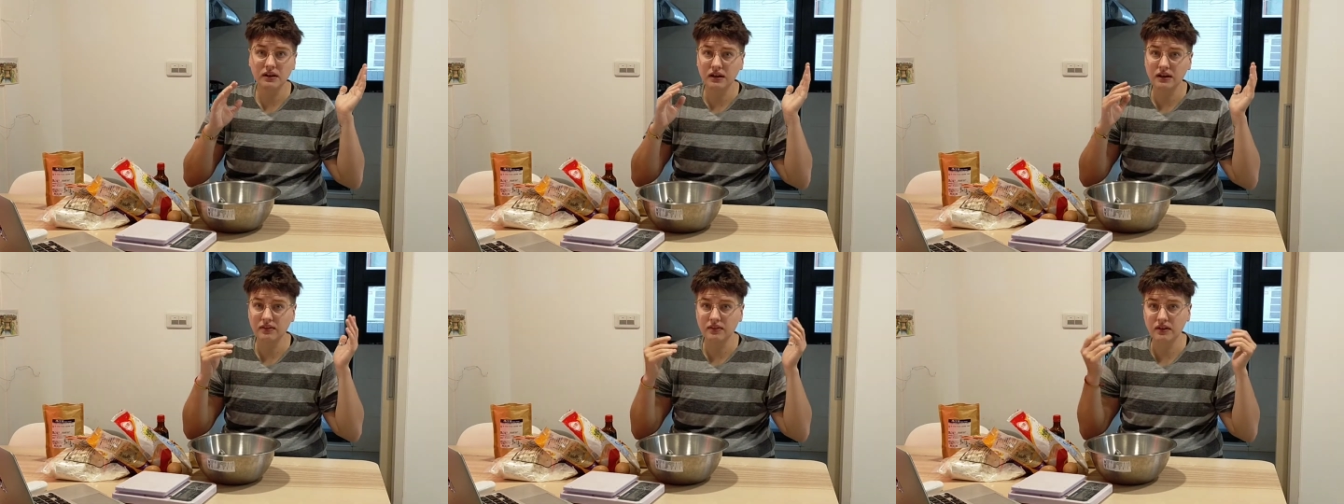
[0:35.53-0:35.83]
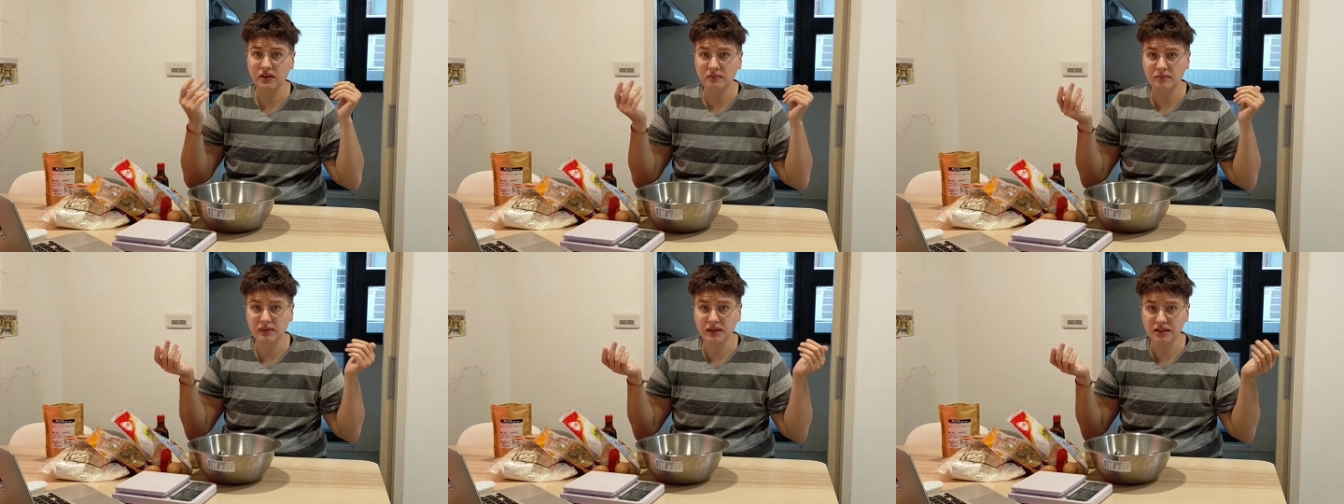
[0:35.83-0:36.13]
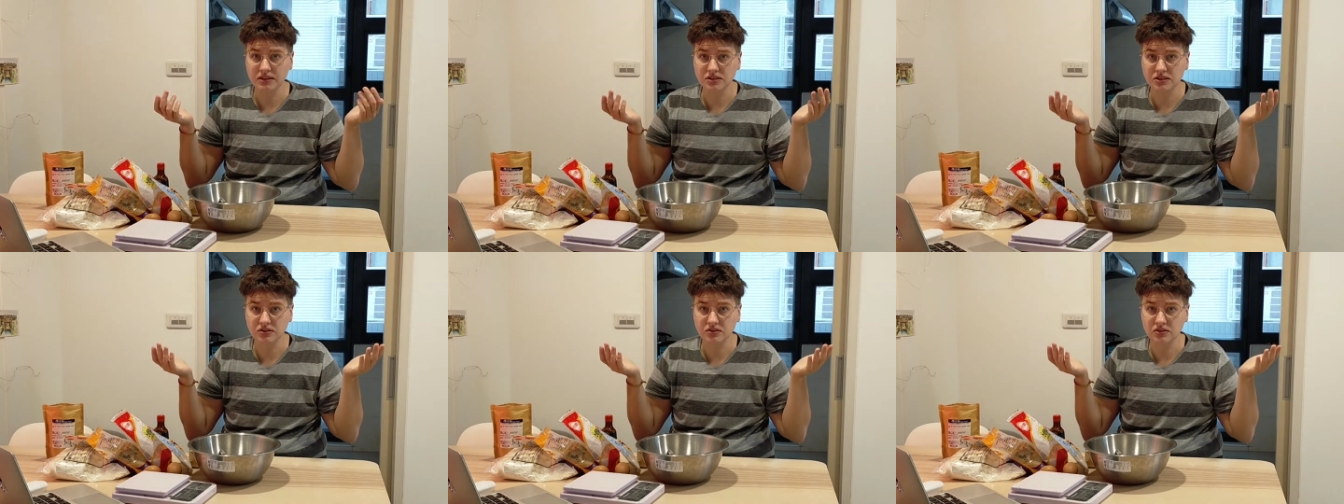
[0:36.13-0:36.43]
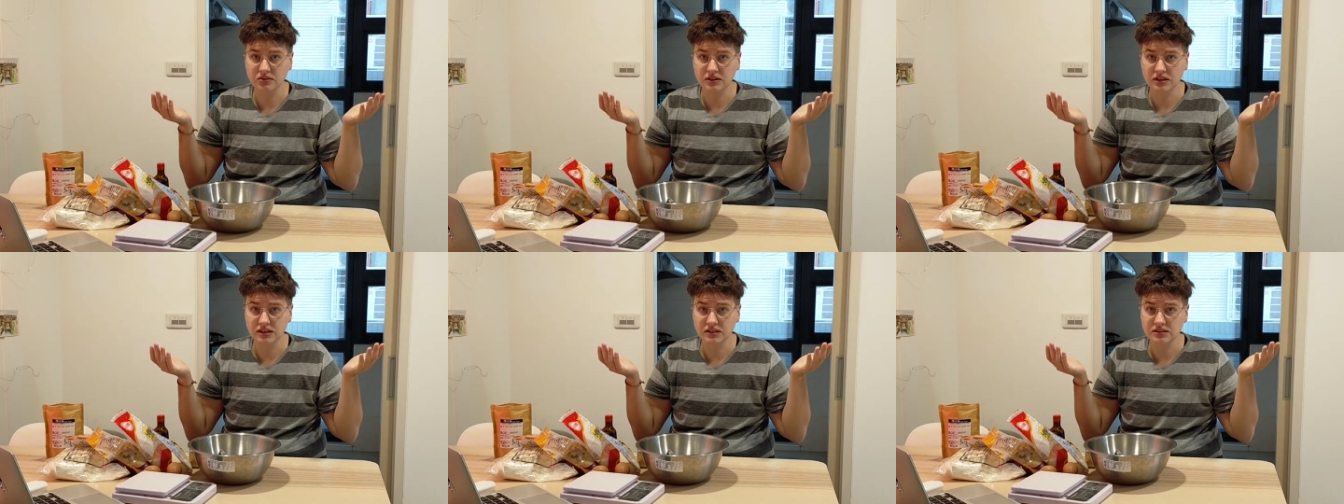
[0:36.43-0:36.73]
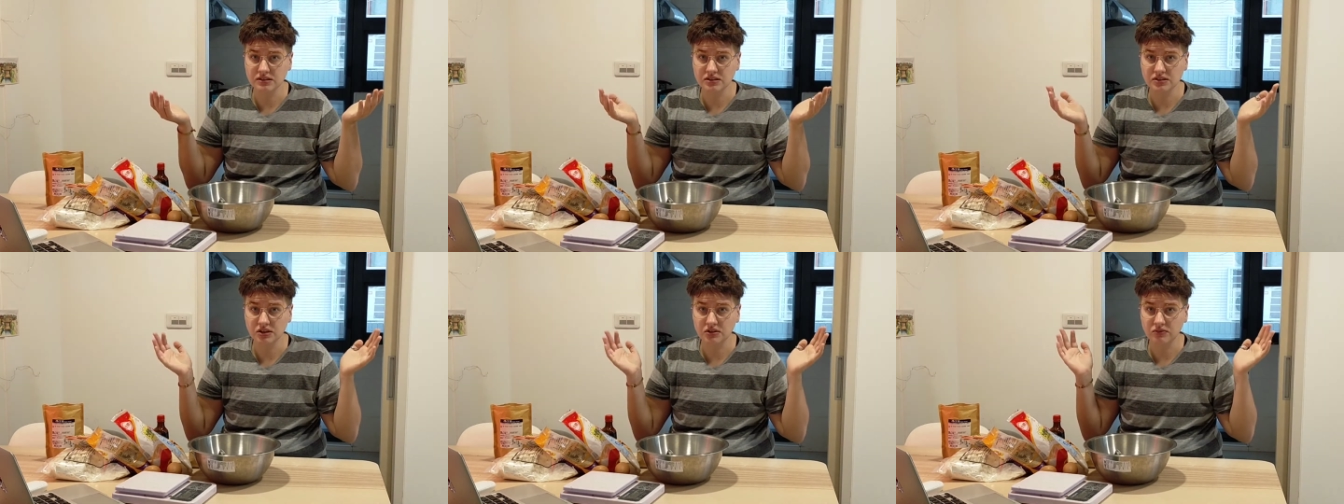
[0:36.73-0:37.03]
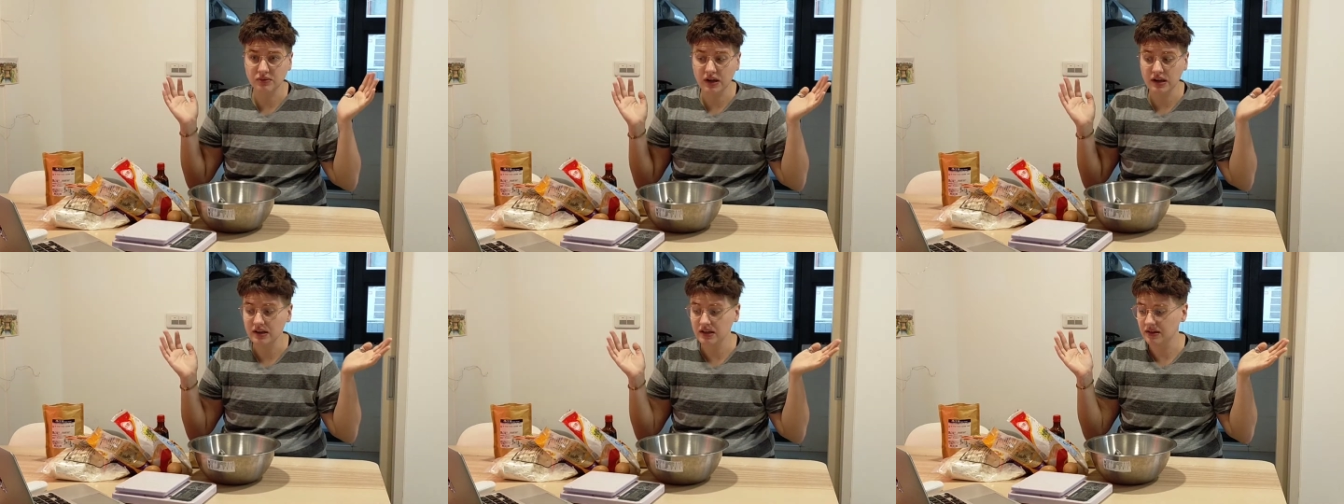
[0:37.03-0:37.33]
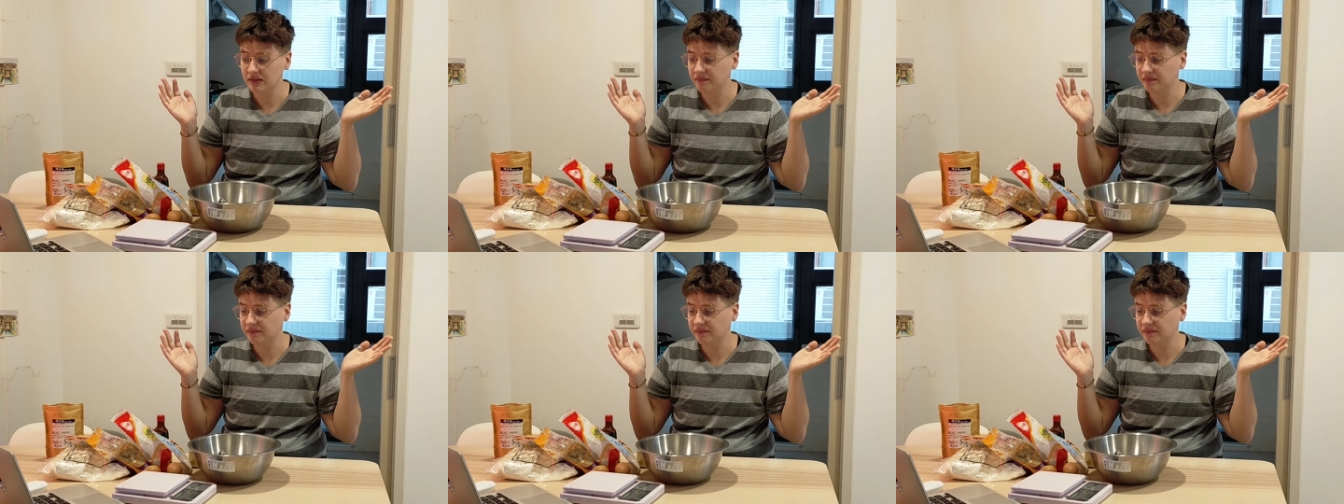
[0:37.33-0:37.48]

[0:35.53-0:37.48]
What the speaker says: and then it makes the cookies. It's all ready.